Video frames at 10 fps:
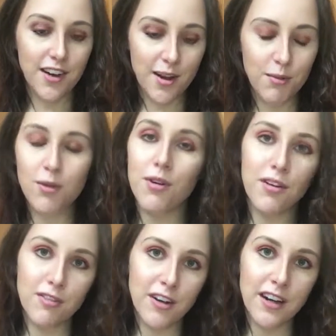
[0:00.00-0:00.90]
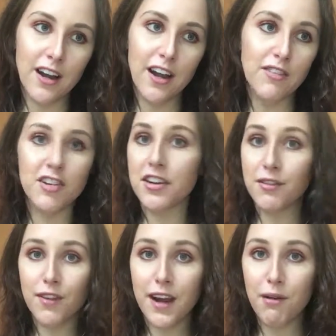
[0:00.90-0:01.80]
I'm all over it. I love a
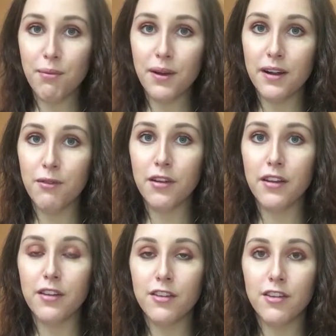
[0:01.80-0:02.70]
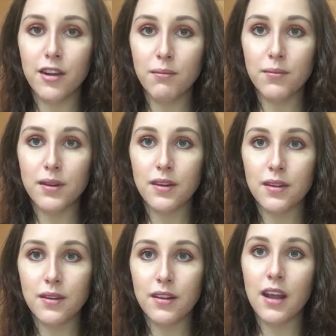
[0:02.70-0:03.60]
chicken wrap with chips
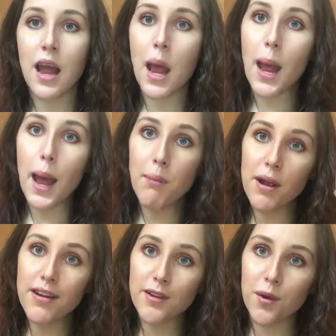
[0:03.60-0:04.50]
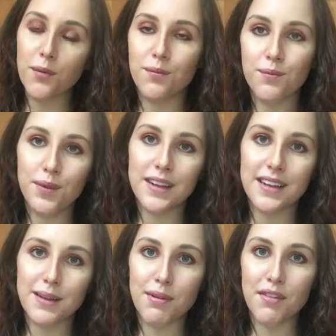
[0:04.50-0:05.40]
and peri salt, because
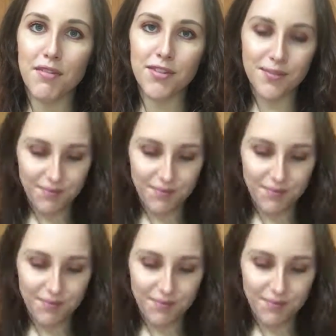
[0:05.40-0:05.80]
that's my favourite.